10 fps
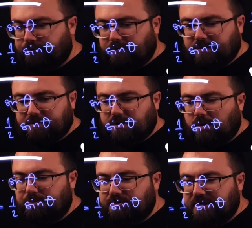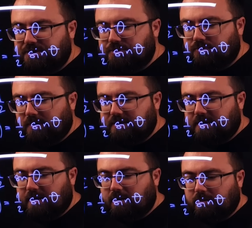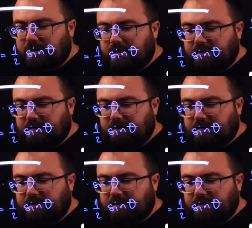further with the computation right now,